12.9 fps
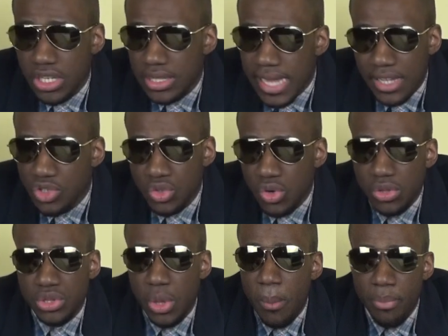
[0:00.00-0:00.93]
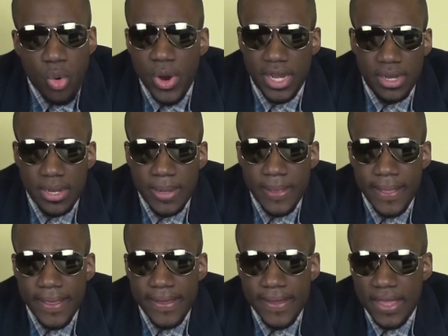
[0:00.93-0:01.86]
That's not the point.
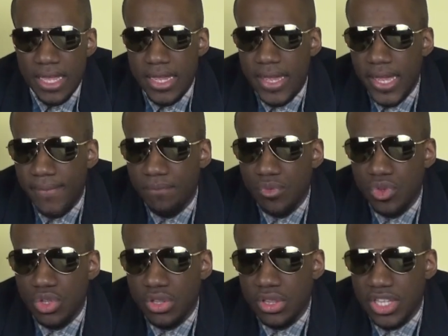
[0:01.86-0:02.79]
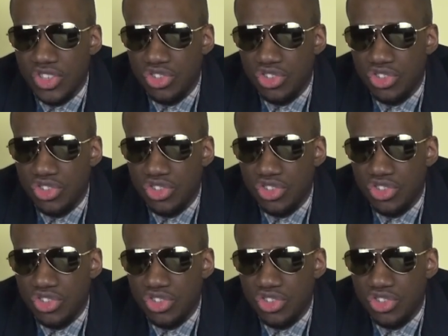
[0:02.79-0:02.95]
The